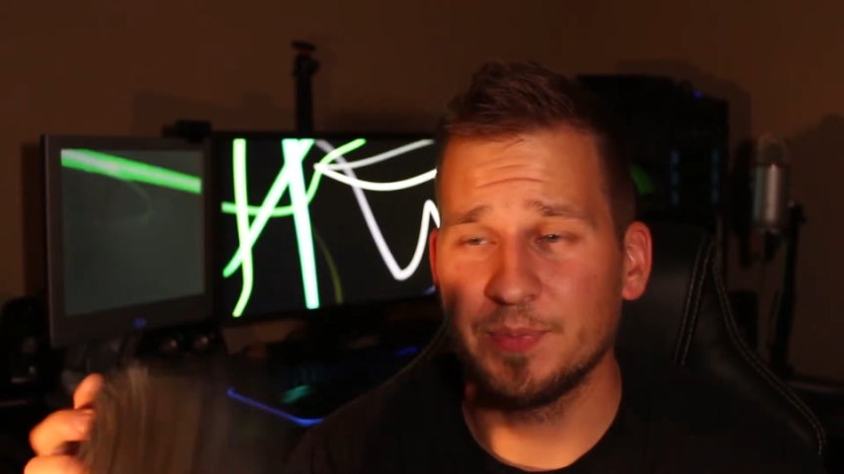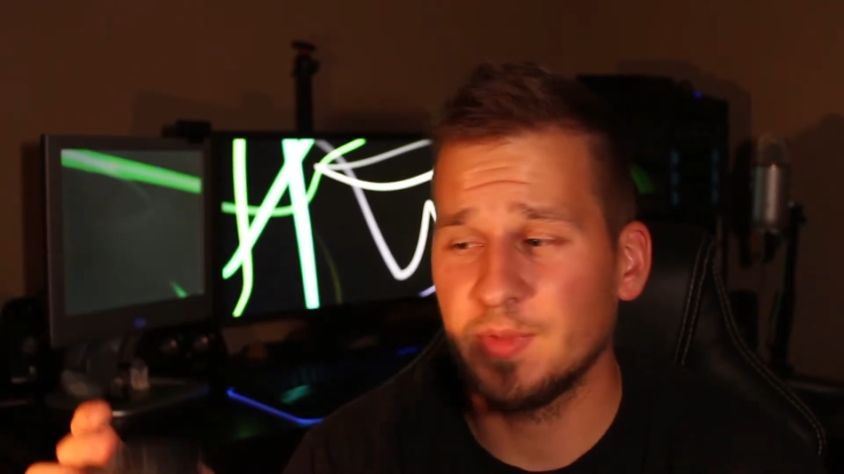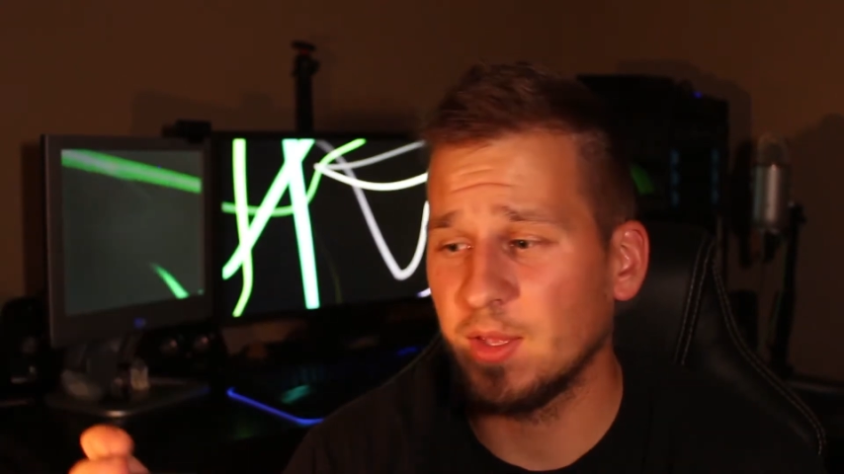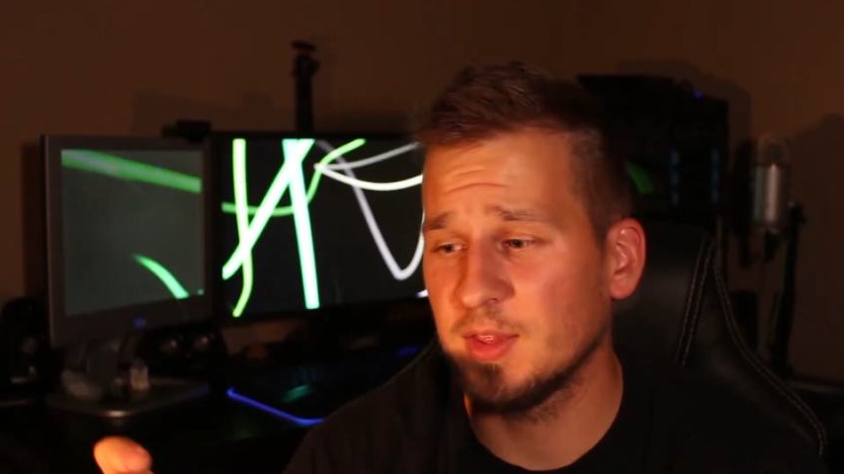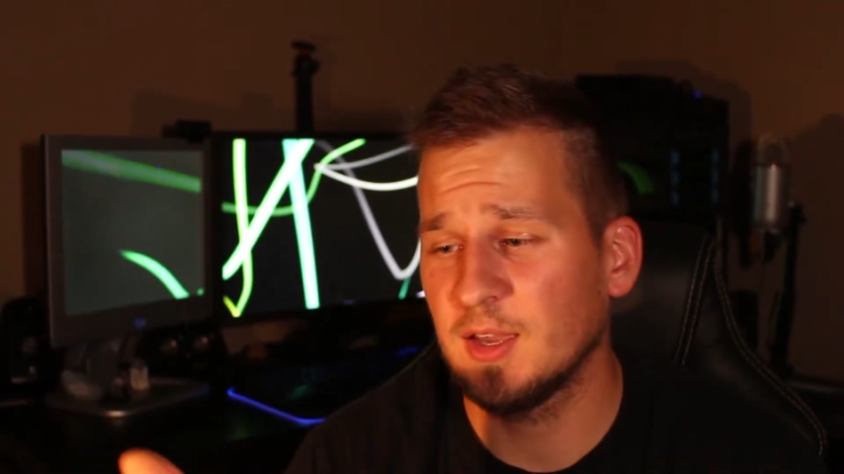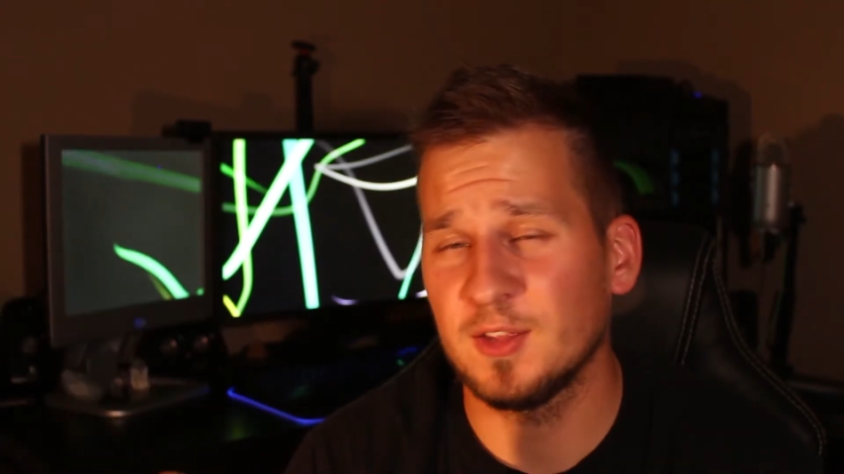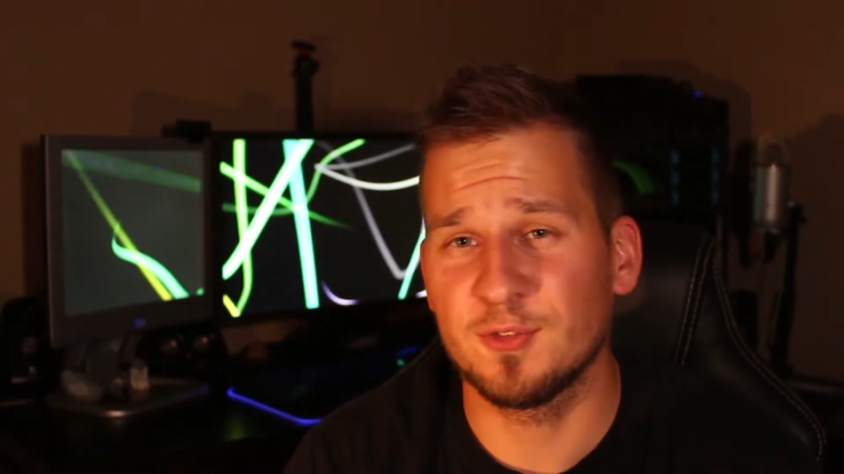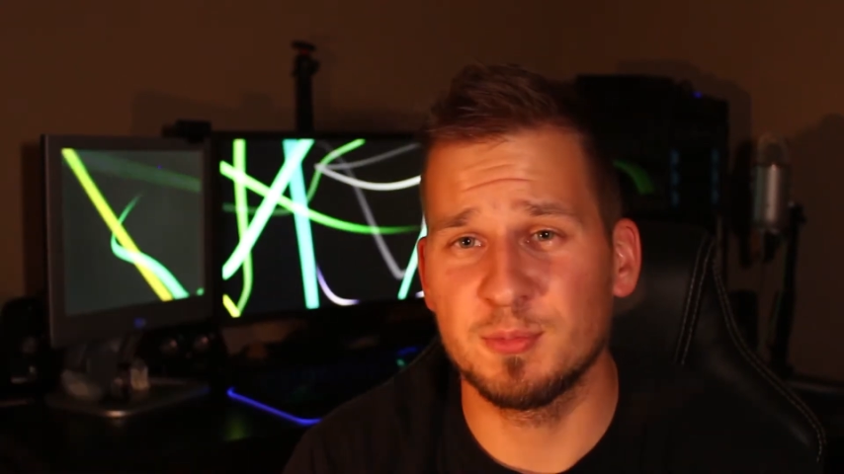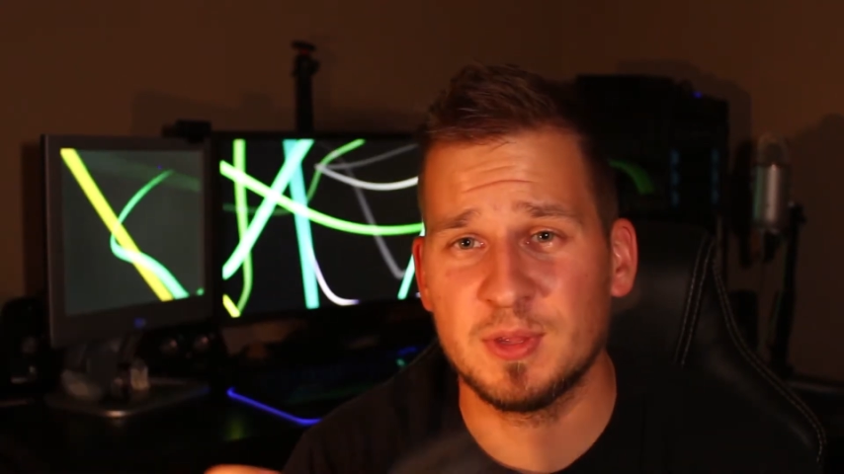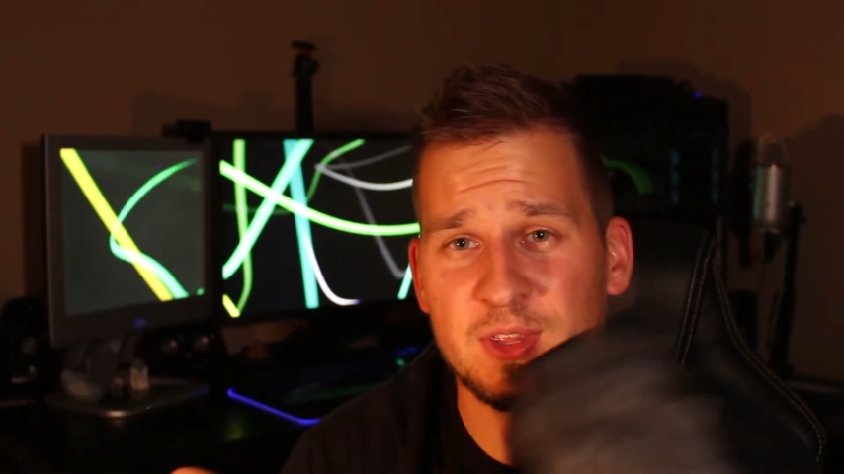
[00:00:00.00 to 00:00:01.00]
that's kind of
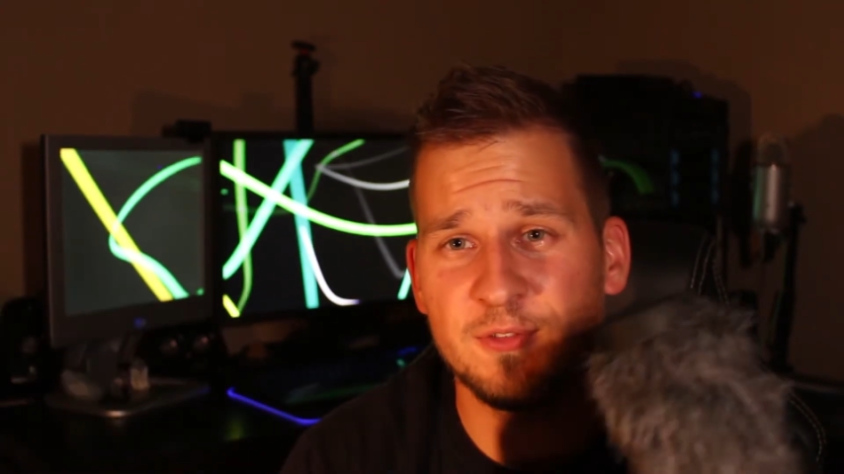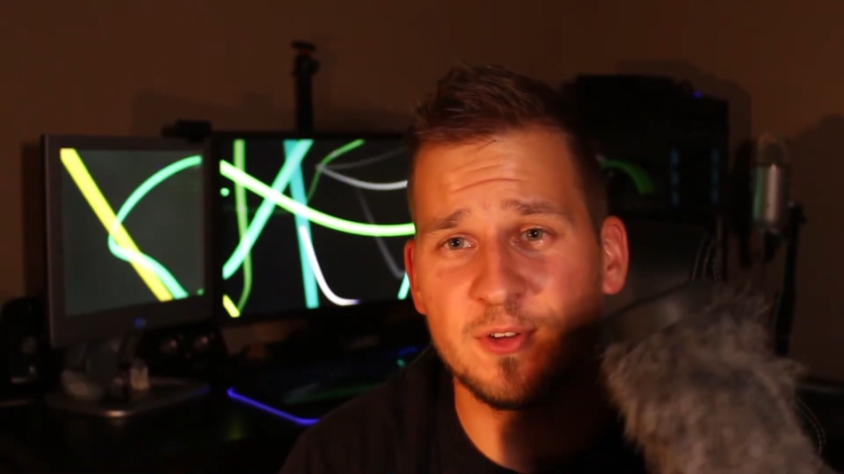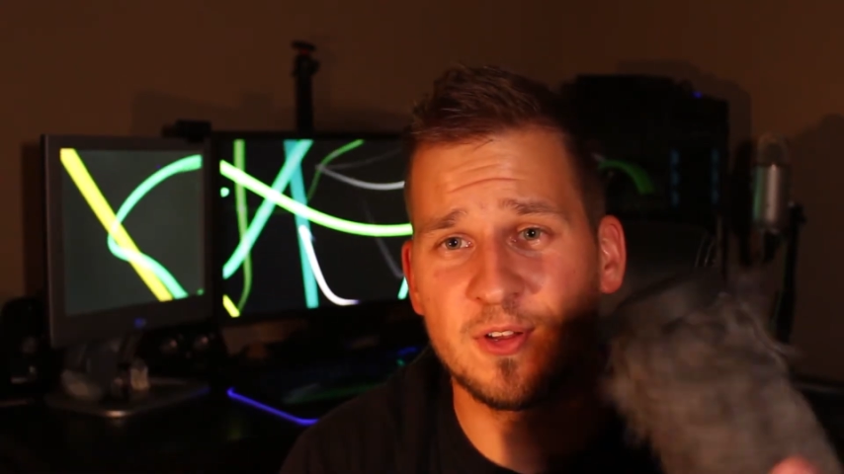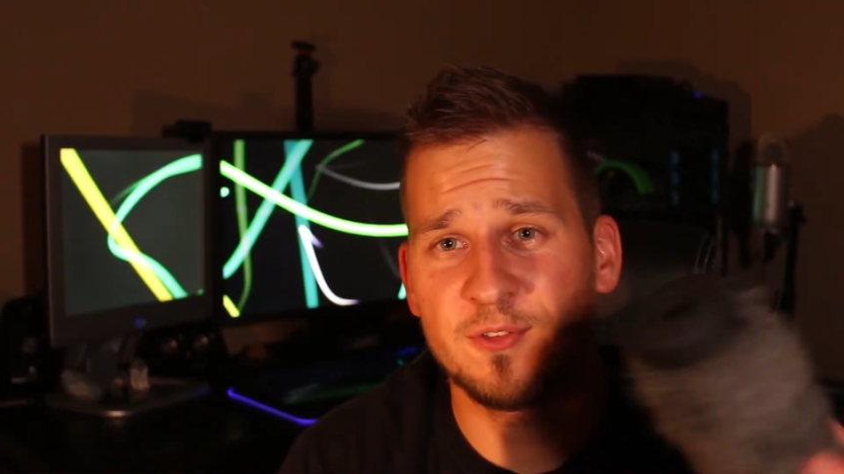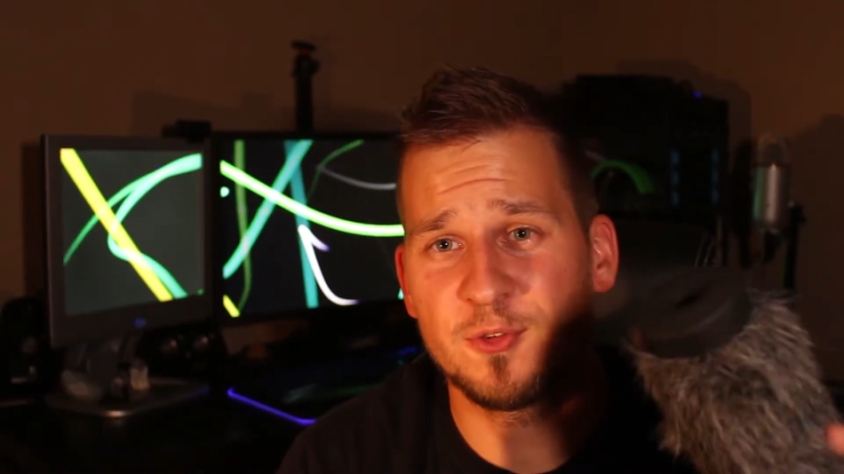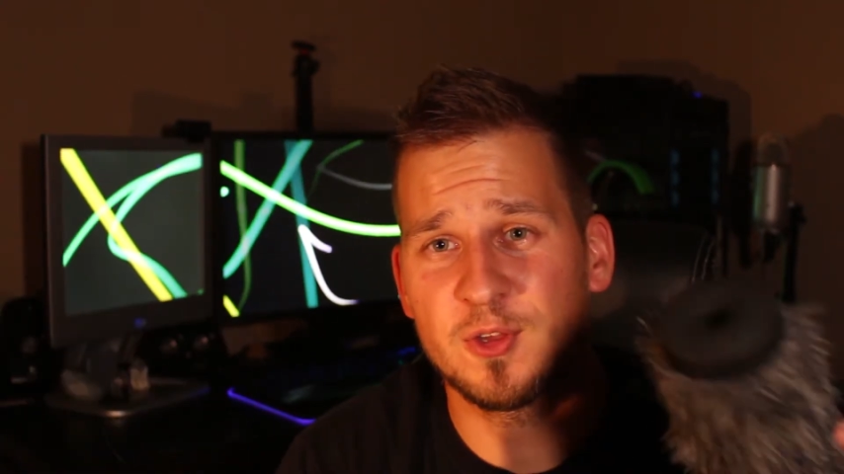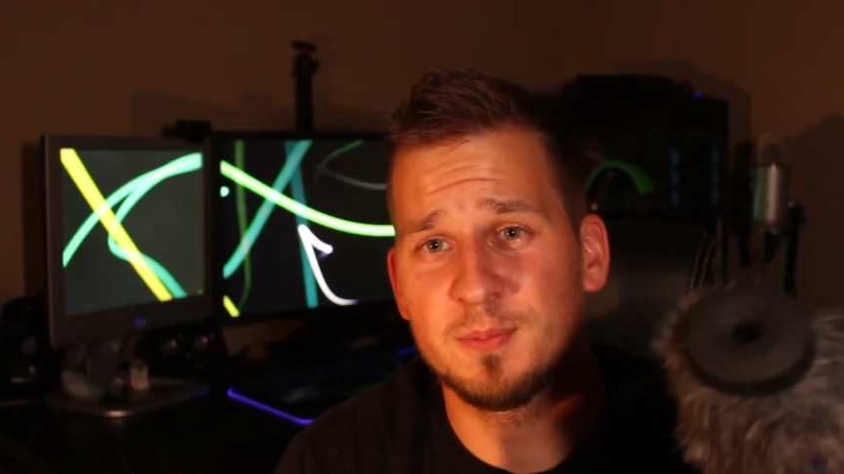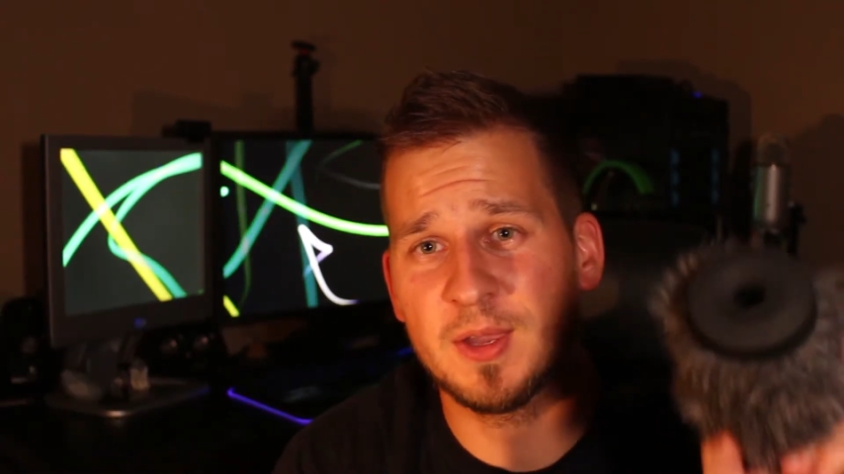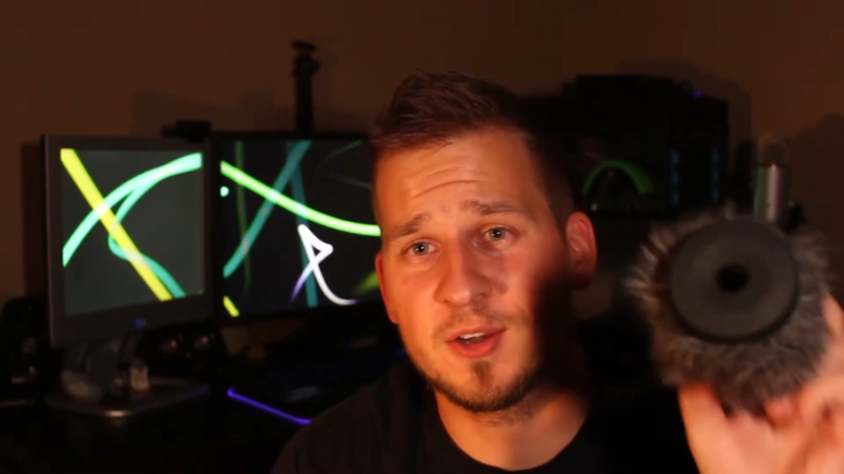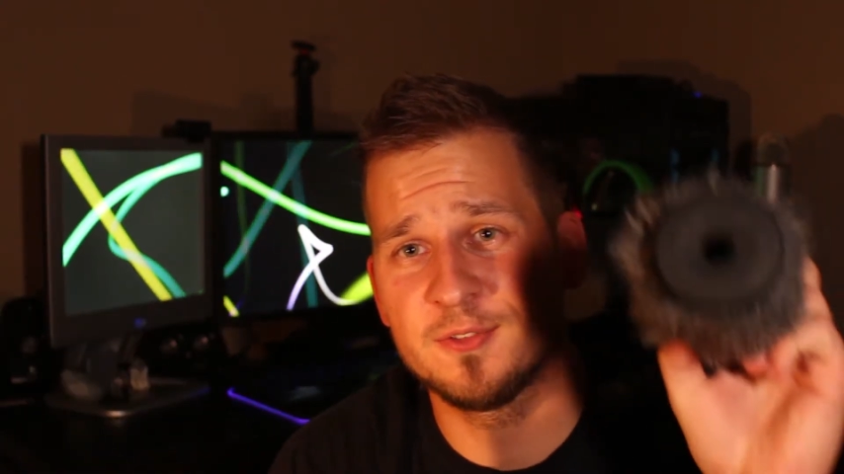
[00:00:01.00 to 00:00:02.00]
specifically for the
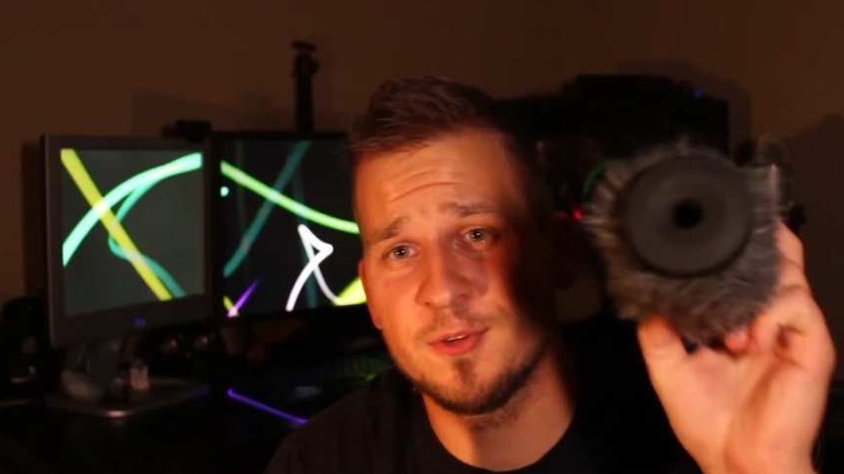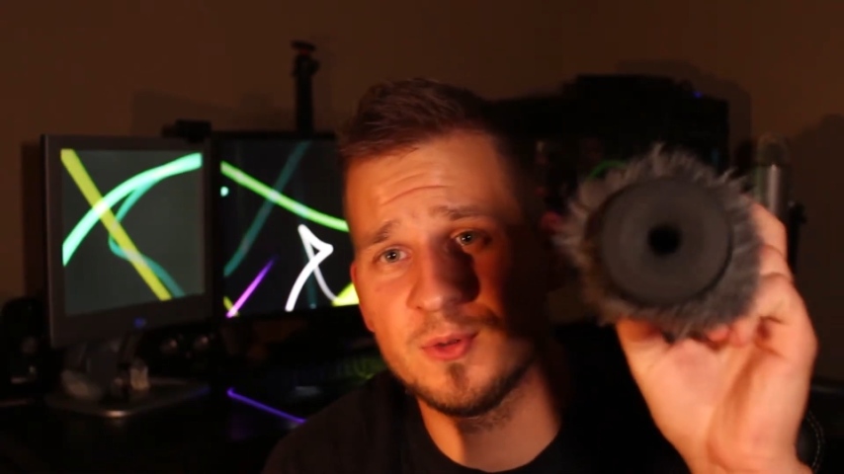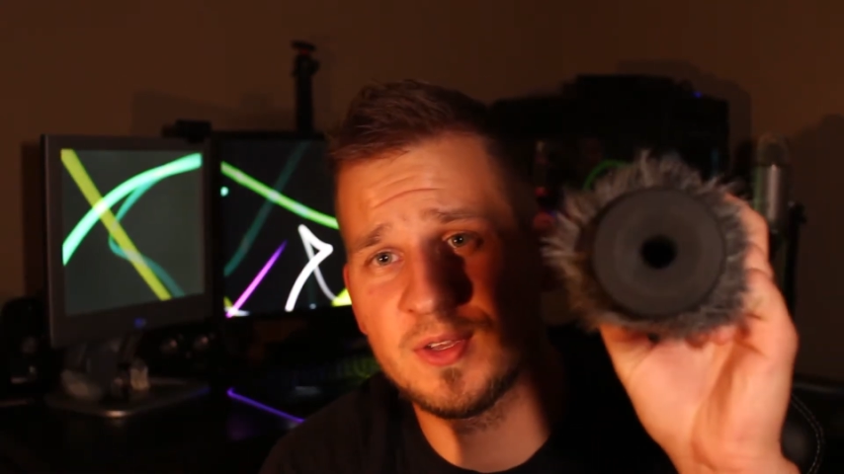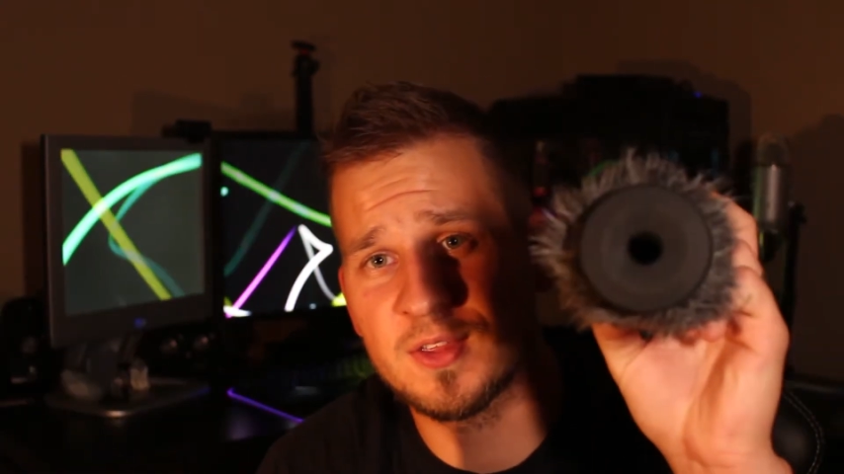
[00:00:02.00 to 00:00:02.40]
microphone.